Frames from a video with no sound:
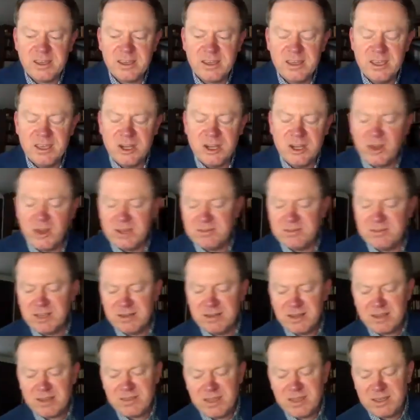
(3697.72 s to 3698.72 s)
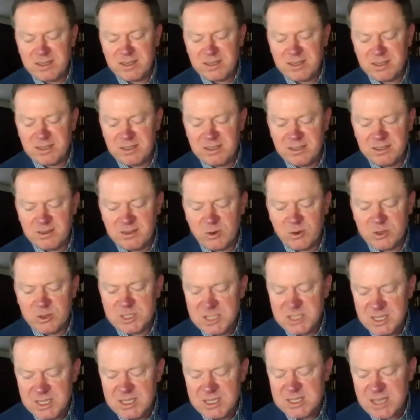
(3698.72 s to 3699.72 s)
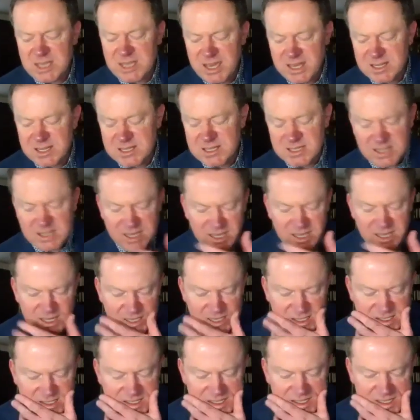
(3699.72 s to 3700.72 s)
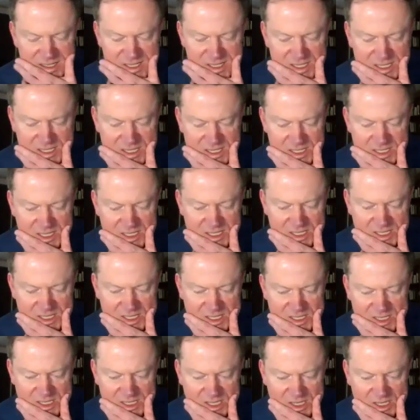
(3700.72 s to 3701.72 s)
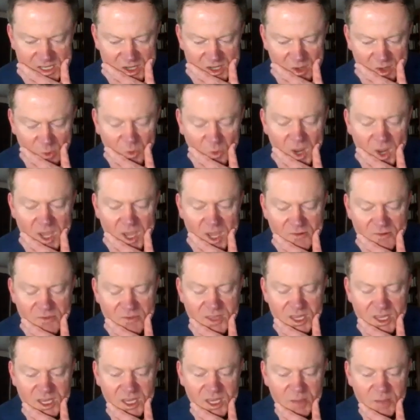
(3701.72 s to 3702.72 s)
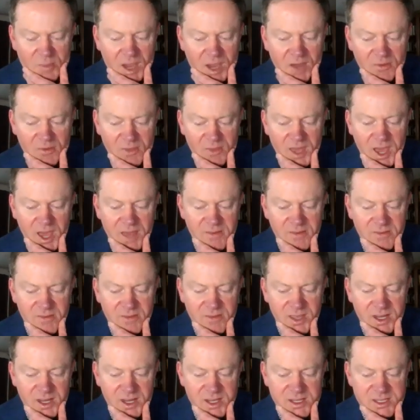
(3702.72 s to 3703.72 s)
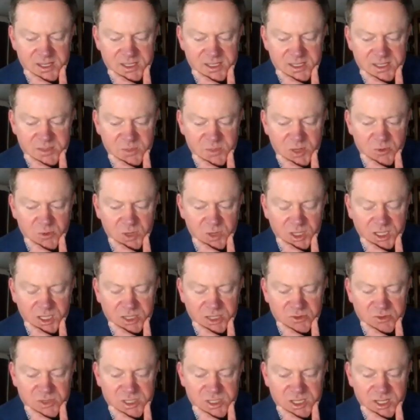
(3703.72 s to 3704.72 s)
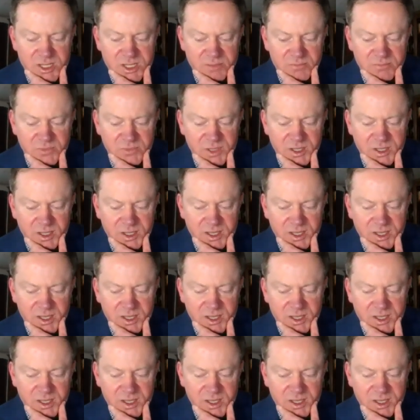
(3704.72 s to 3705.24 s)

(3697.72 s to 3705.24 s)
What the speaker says: And I think Ortiz has a way of thinking about that is, to me, really interesting.